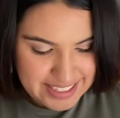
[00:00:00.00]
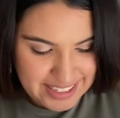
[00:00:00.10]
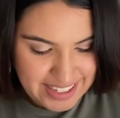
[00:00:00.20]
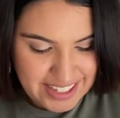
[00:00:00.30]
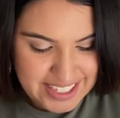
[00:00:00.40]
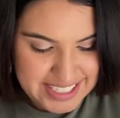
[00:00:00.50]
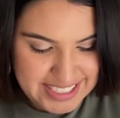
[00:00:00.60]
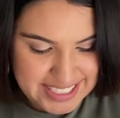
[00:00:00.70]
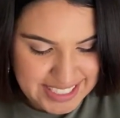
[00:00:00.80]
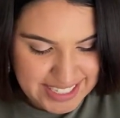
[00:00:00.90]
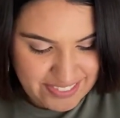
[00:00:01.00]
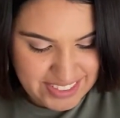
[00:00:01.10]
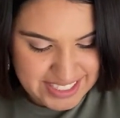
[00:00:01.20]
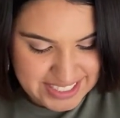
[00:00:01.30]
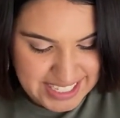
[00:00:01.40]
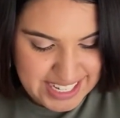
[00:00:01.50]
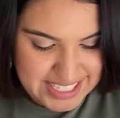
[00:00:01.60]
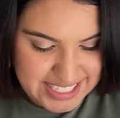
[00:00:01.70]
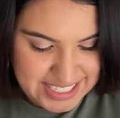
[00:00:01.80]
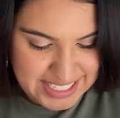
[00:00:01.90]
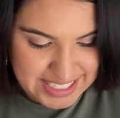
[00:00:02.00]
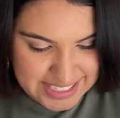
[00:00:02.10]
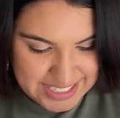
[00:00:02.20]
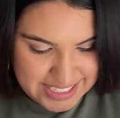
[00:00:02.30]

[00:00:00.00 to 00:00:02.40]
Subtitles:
no, y'all can't see it, but it's kind of like